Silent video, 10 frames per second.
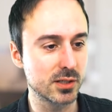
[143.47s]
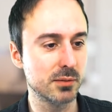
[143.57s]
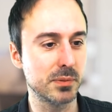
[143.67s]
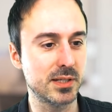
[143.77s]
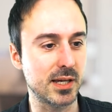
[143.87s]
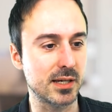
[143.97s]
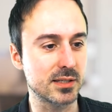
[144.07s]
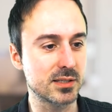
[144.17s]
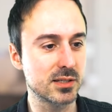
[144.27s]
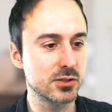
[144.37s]

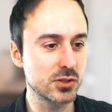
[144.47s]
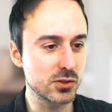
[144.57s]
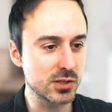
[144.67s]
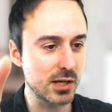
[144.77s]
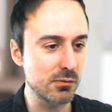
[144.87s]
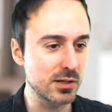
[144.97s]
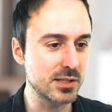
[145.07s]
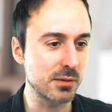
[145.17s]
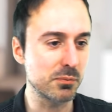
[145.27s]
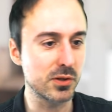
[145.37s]
Mateus. Jose, what's
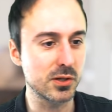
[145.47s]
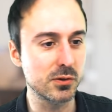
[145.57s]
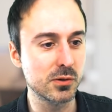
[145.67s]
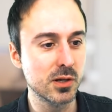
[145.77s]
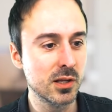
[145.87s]
up with you?